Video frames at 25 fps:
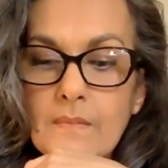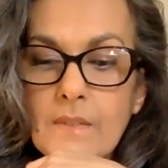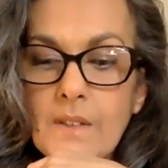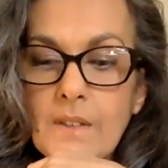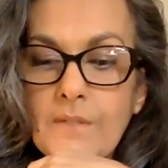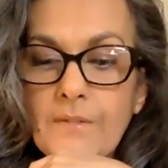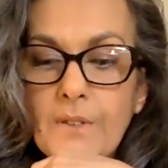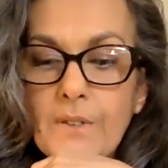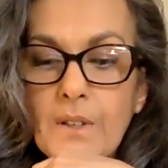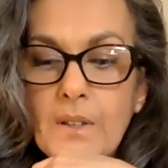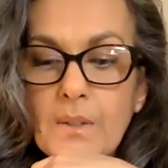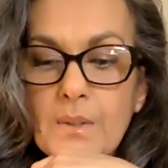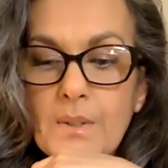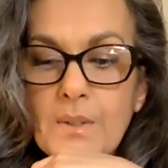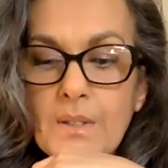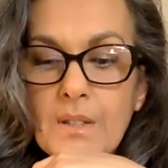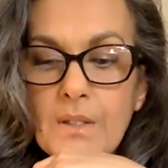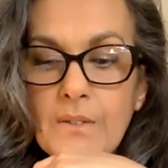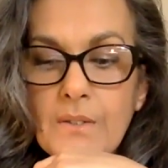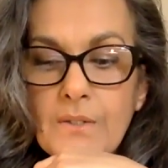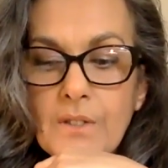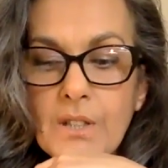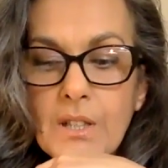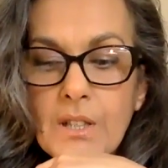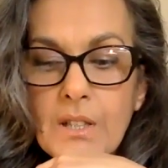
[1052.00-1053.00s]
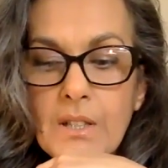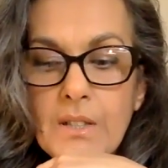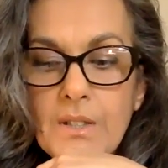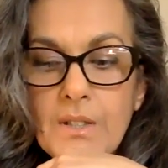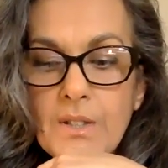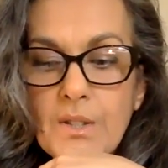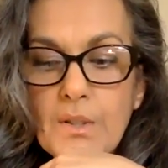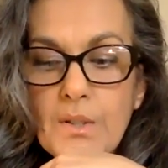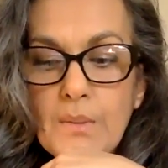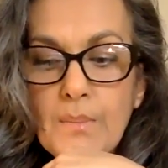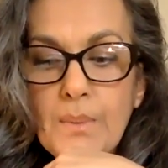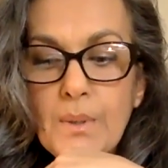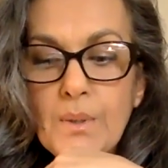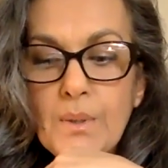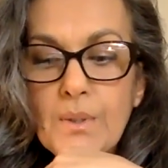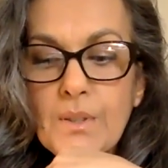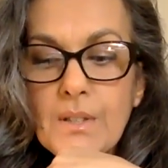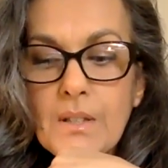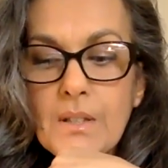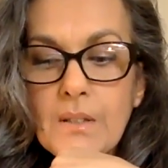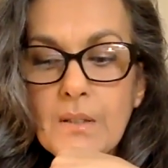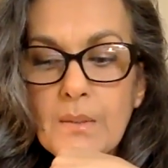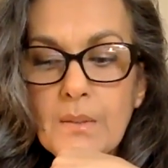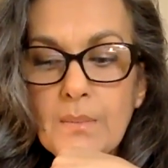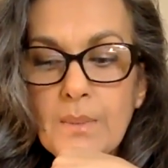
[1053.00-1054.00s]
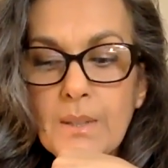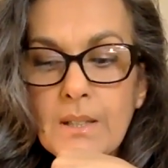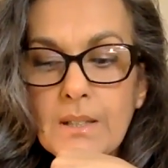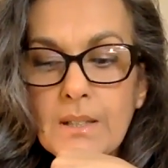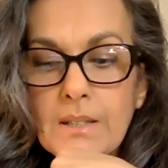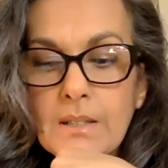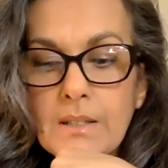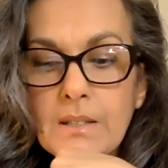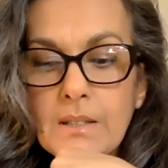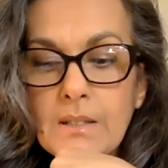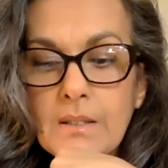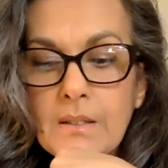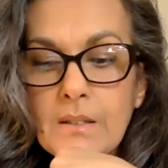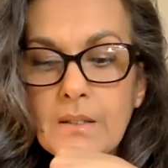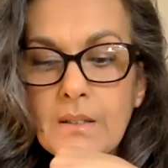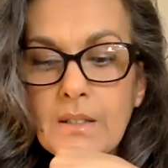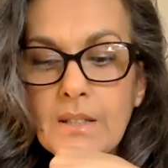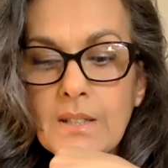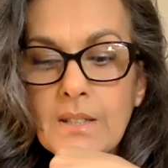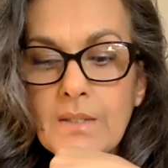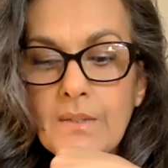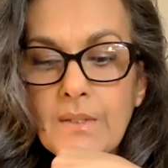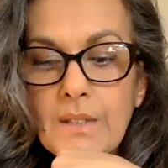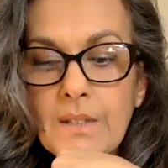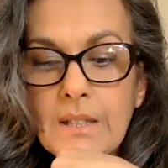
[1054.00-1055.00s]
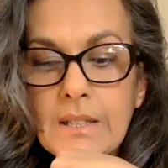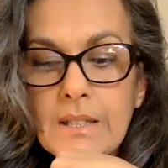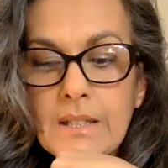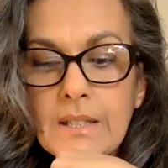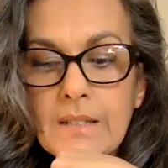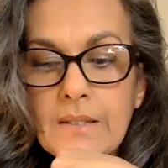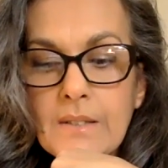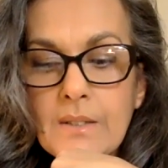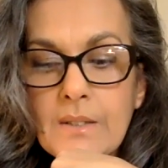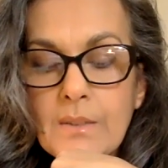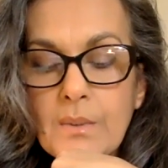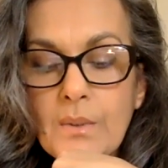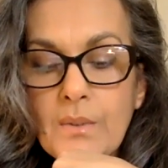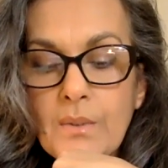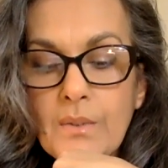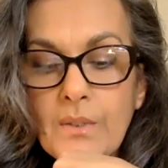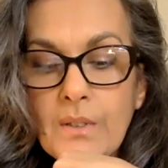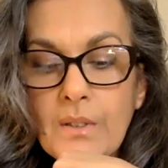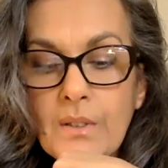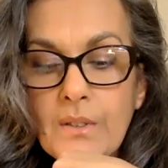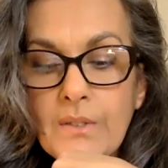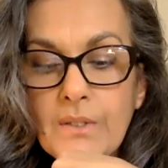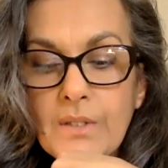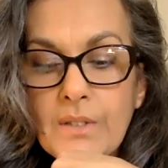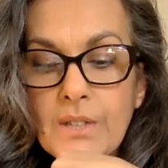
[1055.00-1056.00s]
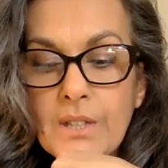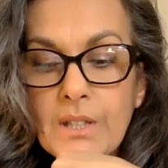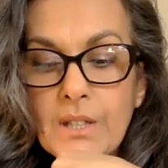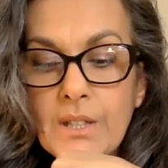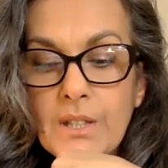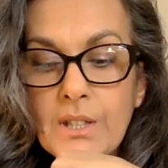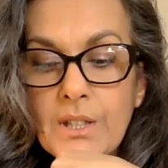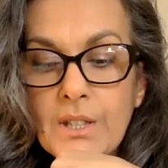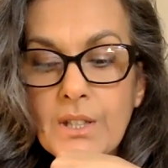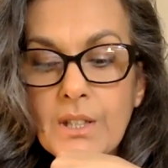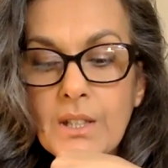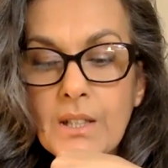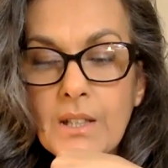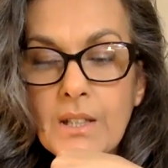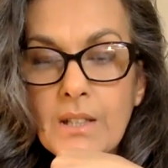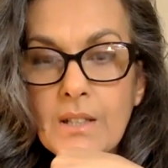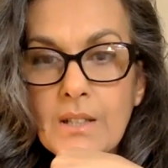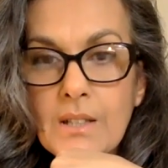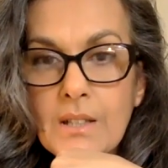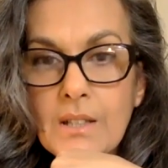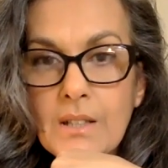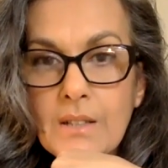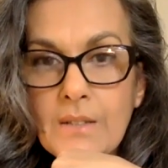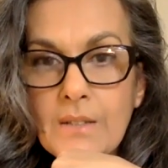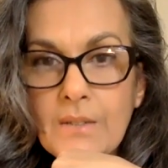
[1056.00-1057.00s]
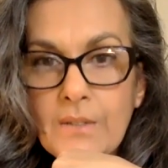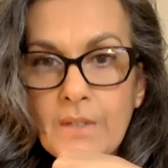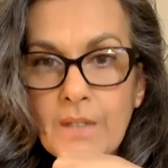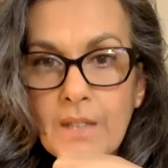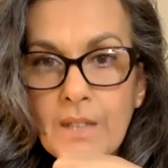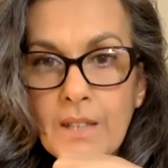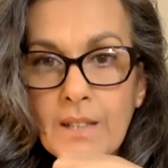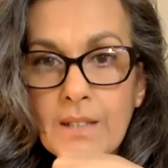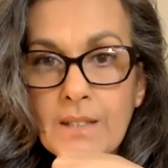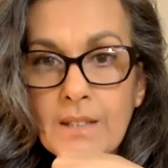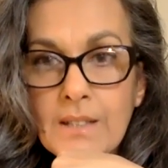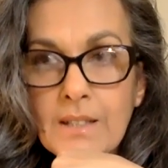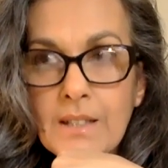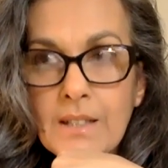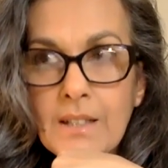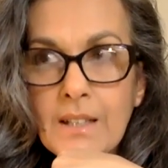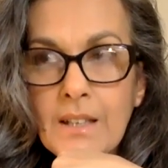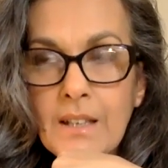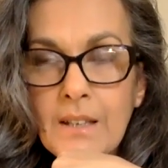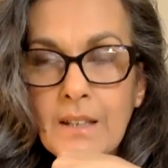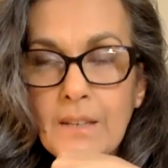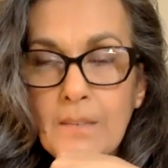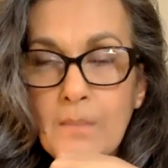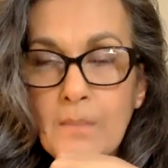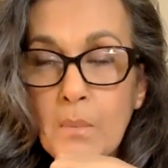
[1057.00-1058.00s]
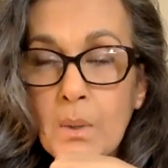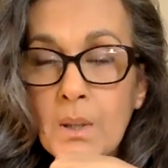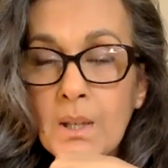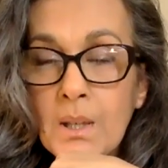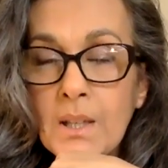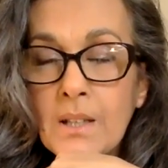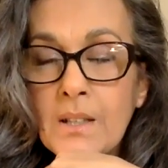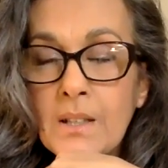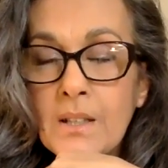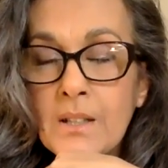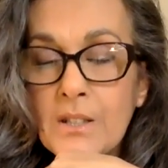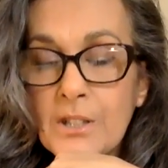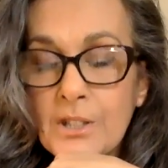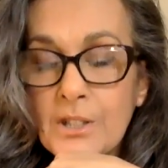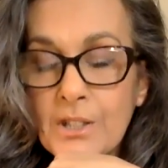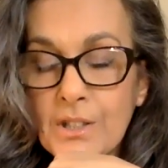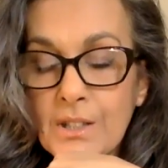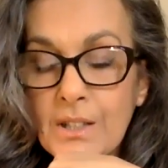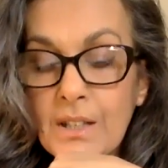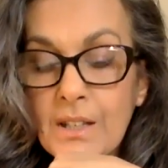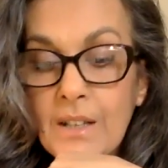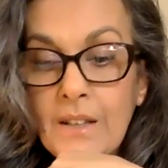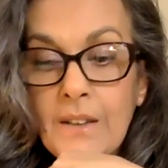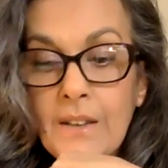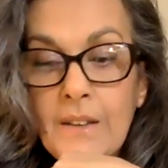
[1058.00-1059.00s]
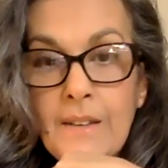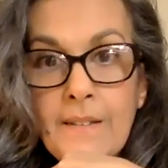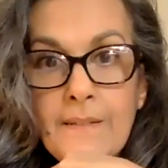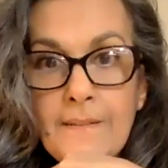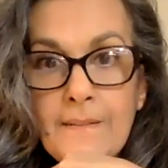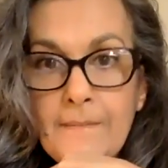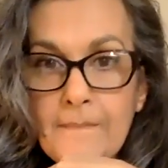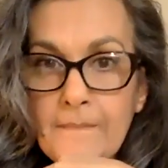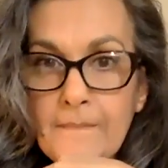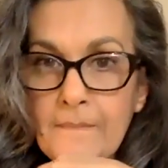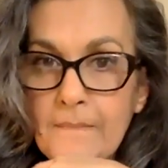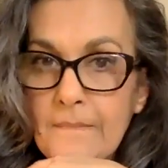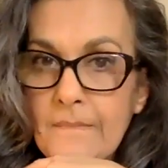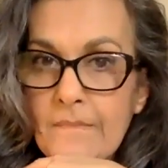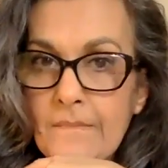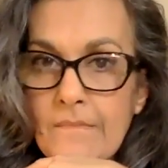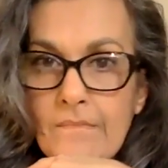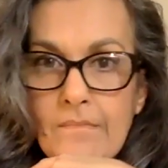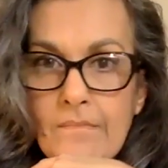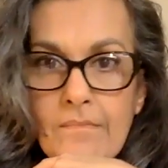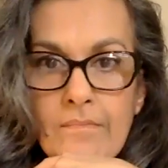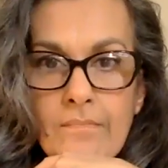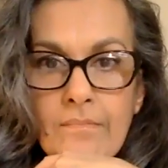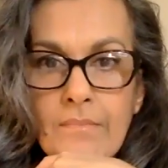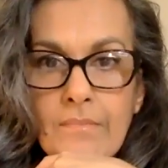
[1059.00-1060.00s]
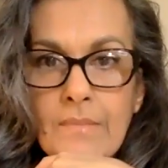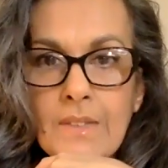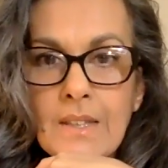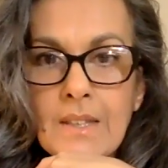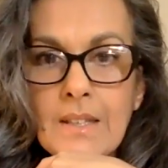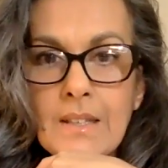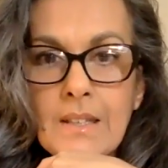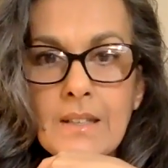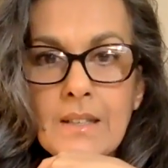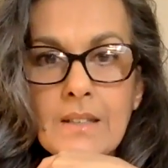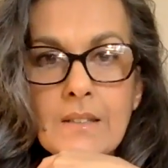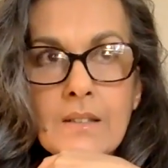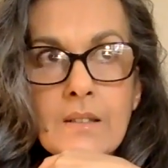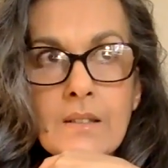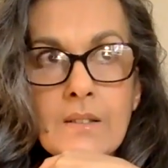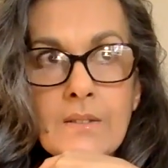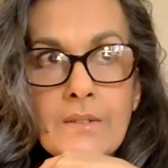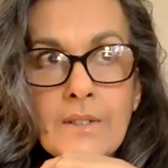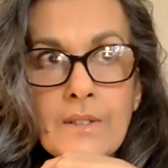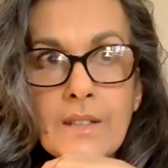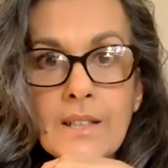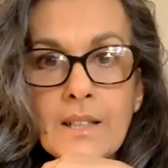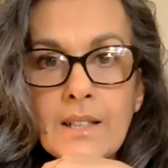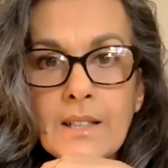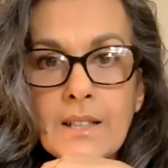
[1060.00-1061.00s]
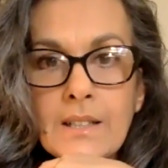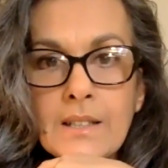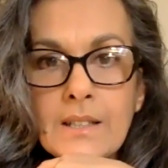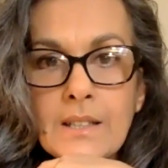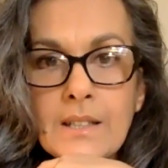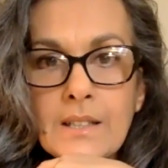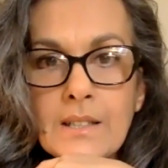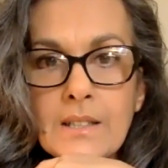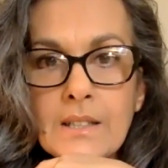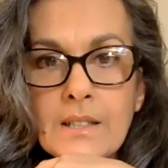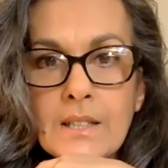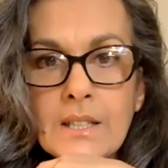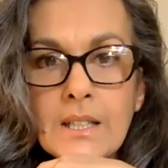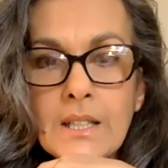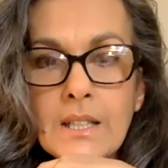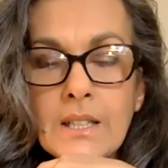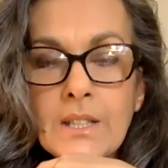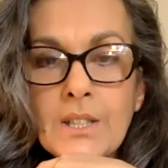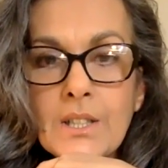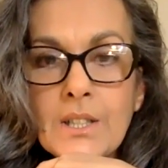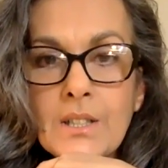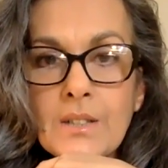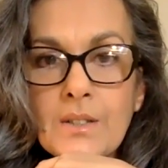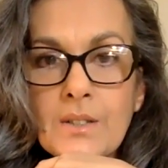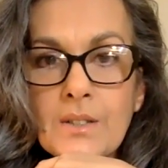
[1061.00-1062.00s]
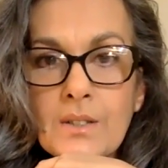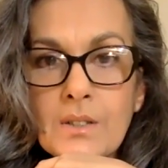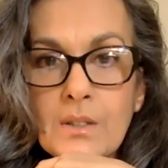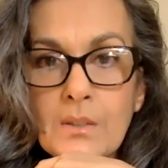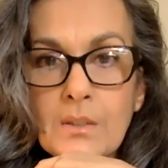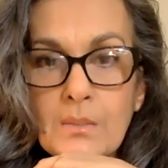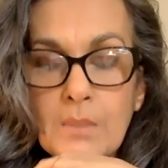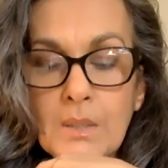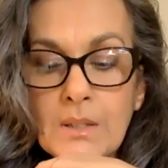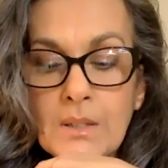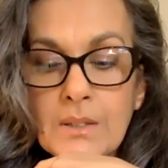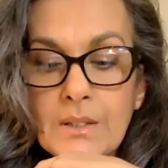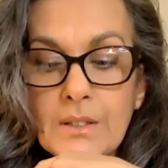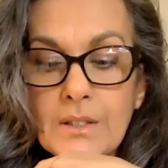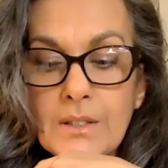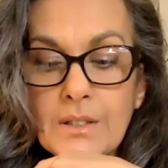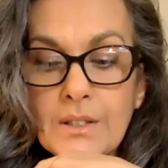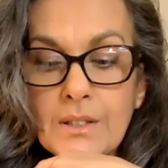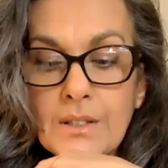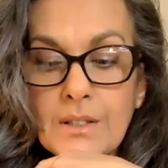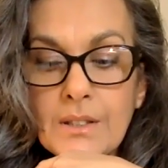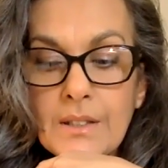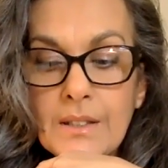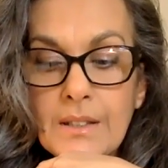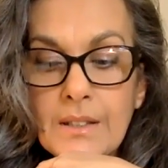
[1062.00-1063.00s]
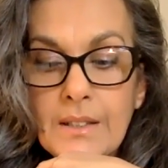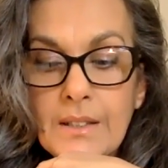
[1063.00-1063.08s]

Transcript: The frequency of change supports our ability to gracefully dance with forever changing nature of reality. And my gosh, the nature of reality is changing so much,